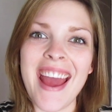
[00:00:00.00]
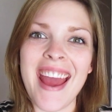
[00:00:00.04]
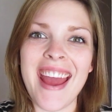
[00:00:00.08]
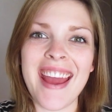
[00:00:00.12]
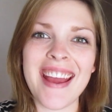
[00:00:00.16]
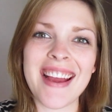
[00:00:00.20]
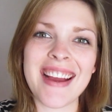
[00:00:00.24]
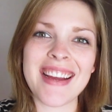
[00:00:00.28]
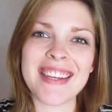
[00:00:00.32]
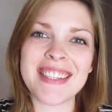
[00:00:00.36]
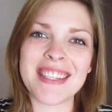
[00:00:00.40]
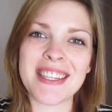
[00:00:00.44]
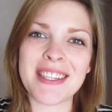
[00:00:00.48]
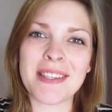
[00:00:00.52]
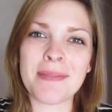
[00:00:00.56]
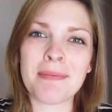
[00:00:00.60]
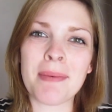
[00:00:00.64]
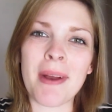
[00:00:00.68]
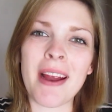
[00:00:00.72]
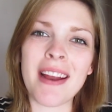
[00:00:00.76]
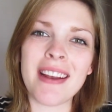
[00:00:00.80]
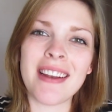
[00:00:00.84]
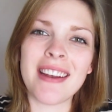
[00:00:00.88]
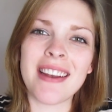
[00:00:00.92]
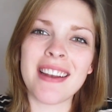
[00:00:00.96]
Hey guys, it's
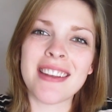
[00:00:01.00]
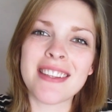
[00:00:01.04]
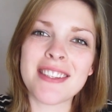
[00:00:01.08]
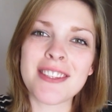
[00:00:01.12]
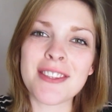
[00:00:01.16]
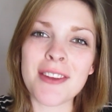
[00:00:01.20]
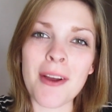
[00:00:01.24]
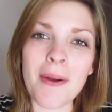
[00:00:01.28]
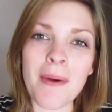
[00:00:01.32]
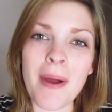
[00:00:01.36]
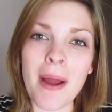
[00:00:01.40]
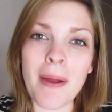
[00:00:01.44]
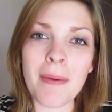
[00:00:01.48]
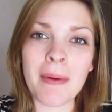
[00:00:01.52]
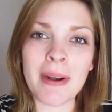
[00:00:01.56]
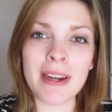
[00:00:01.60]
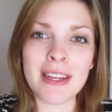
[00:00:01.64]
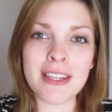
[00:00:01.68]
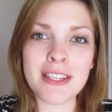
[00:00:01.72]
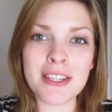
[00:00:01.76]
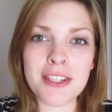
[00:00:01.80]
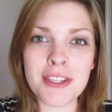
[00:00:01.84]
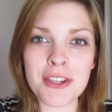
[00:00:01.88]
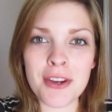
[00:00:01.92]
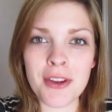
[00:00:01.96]
Brighton. So I
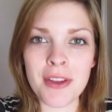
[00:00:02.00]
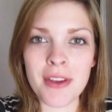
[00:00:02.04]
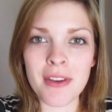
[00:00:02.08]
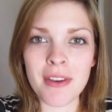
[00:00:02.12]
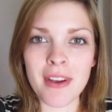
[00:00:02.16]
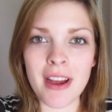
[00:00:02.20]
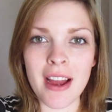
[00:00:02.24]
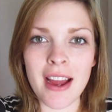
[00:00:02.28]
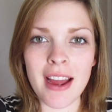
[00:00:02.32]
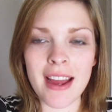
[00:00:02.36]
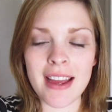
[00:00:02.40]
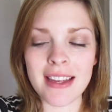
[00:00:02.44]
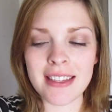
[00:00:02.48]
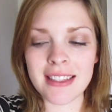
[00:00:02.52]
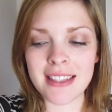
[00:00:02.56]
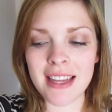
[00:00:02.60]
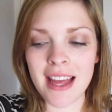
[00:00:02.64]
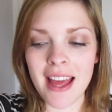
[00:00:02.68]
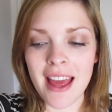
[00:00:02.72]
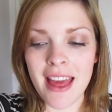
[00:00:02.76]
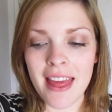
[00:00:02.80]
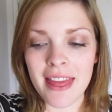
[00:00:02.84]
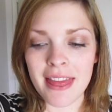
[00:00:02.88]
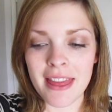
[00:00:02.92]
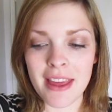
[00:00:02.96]
wanted to show you guys
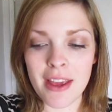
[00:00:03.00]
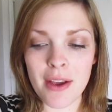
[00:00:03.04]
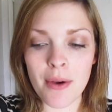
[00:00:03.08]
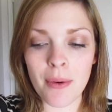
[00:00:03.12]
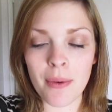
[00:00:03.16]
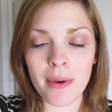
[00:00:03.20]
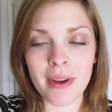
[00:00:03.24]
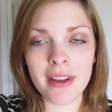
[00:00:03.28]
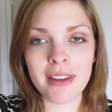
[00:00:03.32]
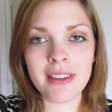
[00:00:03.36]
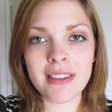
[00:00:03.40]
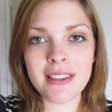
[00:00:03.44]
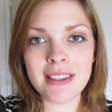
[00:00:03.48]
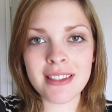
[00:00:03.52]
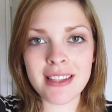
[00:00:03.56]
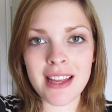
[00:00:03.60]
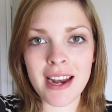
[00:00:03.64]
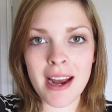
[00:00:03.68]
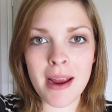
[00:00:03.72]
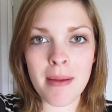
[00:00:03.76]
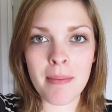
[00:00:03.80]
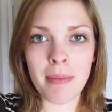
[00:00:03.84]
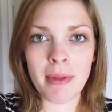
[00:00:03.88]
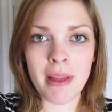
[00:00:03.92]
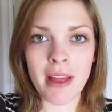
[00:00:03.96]
the oils that
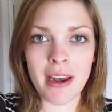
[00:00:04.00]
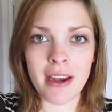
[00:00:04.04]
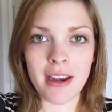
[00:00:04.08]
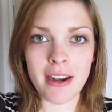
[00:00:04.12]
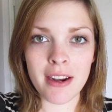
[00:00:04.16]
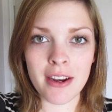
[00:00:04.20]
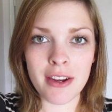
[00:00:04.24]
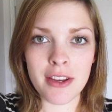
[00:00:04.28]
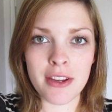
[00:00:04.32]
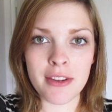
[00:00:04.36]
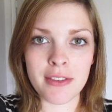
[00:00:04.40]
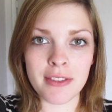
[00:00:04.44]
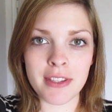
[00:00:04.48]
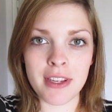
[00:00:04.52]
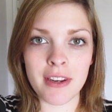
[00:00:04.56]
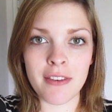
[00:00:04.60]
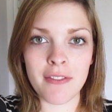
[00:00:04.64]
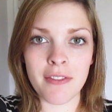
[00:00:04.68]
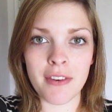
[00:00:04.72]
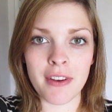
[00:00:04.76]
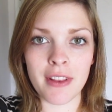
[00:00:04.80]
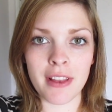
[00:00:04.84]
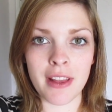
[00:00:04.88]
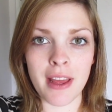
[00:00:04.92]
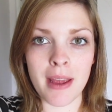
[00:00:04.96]
I'm planning on using
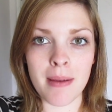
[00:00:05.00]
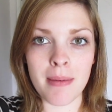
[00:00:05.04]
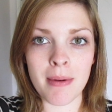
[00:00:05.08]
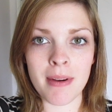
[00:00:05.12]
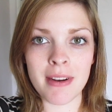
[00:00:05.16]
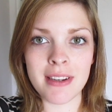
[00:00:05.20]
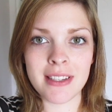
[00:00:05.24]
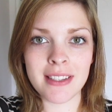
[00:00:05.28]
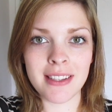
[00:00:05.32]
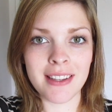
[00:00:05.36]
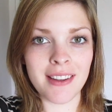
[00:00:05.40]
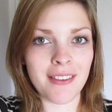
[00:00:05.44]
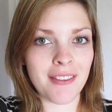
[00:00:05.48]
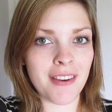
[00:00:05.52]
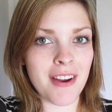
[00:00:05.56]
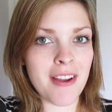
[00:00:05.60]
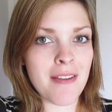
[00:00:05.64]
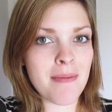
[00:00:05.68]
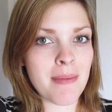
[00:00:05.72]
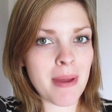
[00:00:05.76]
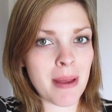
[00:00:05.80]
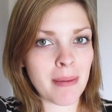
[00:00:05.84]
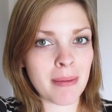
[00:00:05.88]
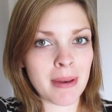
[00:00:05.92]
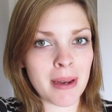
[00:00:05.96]
for labor and delivery
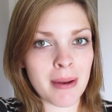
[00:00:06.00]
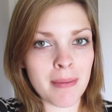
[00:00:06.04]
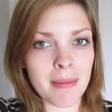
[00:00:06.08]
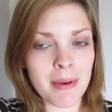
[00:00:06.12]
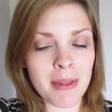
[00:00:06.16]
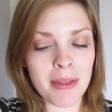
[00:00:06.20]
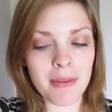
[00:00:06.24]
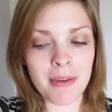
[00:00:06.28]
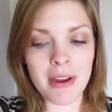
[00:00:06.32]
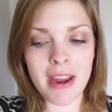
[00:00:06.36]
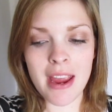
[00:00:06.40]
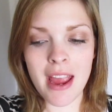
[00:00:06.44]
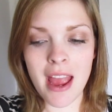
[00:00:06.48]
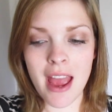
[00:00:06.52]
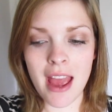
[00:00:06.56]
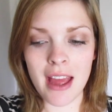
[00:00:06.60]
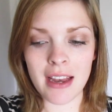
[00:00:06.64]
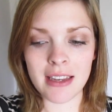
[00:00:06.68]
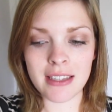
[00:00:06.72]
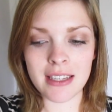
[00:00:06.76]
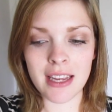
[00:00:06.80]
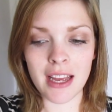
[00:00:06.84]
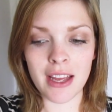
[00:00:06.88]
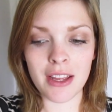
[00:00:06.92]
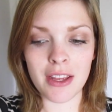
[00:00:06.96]
of baby number 3
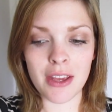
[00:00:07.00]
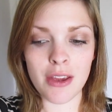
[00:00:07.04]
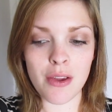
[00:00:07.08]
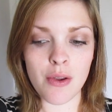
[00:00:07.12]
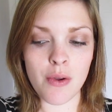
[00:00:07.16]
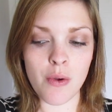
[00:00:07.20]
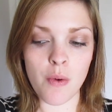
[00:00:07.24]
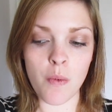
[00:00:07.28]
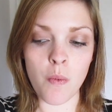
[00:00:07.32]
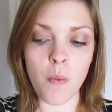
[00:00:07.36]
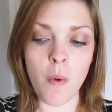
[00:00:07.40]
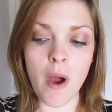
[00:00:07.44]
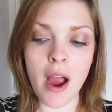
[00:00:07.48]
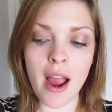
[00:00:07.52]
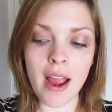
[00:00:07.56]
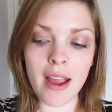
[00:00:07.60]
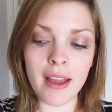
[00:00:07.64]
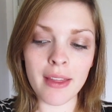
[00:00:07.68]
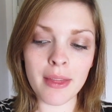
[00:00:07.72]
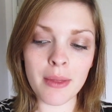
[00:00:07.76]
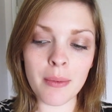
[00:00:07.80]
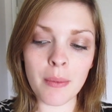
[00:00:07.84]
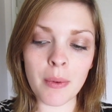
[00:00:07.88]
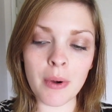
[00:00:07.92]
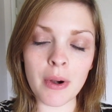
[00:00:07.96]
and tell you why
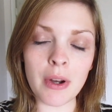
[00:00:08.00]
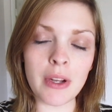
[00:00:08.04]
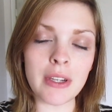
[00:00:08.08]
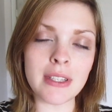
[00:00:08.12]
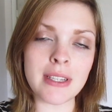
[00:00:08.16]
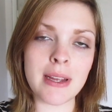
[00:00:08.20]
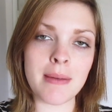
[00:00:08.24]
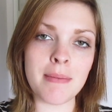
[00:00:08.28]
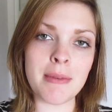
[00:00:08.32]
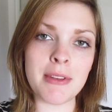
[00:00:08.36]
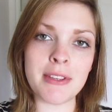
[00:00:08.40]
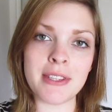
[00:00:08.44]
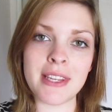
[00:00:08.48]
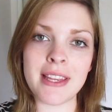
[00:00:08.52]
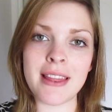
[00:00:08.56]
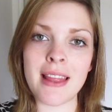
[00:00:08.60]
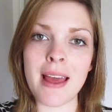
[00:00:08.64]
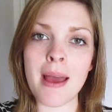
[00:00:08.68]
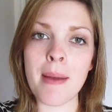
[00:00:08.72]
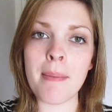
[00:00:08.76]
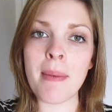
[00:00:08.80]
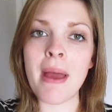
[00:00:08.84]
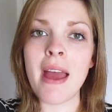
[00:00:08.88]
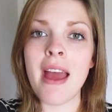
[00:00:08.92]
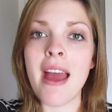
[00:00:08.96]
in the world I'm using
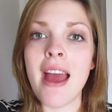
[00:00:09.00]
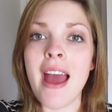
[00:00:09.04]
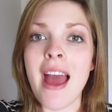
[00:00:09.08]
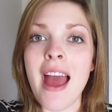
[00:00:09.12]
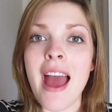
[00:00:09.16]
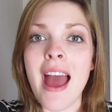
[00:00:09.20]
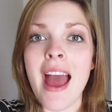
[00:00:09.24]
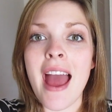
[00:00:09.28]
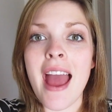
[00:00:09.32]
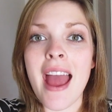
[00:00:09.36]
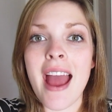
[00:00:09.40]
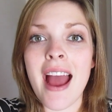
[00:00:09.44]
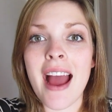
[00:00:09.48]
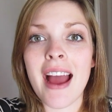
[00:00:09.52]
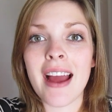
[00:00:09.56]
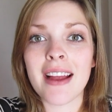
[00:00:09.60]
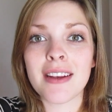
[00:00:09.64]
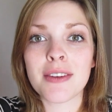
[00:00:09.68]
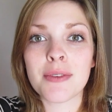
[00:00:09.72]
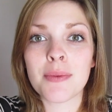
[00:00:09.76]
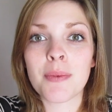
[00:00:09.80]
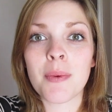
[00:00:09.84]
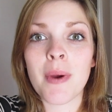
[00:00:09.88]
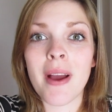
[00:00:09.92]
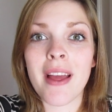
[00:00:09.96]
them
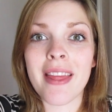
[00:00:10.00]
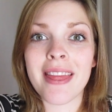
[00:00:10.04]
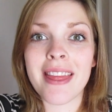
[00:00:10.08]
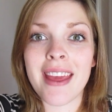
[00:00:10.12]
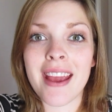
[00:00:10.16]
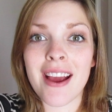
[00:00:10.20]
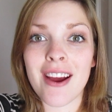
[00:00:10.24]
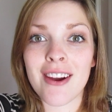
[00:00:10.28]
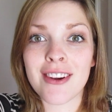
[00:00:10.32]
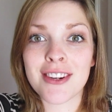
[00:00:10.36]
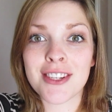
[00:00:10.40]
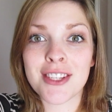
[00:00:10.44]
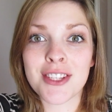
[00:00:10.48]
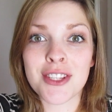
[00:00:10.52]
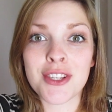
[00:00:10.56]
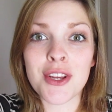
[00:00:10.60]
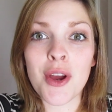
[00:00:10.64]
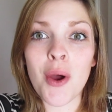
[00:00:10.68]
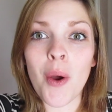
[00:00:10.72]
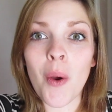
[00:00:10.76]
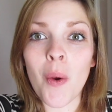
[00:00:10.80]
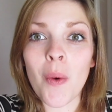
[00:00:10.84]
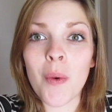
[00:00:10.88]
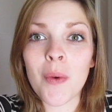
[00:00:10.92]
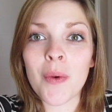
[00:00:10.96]
and what they are
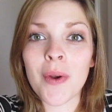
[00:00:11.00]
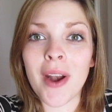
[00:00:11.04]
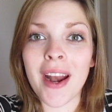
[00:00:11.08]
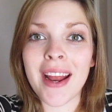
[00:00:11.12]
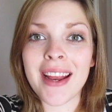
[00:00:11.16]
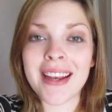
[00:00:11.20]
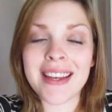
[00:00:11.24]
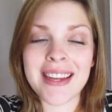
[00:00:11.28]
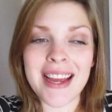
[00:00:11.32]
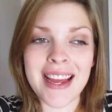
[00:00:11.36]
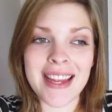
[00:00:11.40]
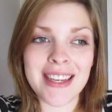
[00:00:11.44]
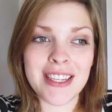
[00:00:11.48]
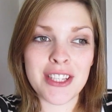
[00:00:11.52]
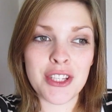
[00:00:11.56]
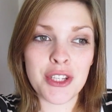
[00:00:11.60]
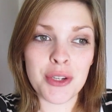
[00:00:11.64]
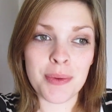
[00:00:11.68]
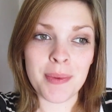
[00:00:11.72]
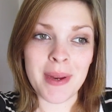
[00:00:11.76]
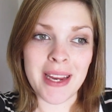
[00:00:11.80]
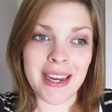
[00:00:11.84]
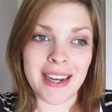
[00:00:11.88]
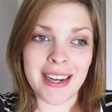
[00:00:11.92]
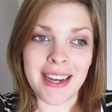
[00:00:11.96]
so great at
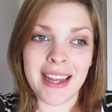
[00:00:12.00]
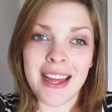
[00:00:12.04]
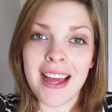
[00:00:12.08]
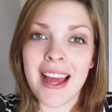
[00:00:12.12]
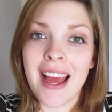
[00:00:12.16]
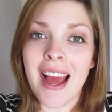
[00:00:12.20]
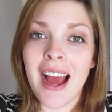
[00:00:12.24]
doing.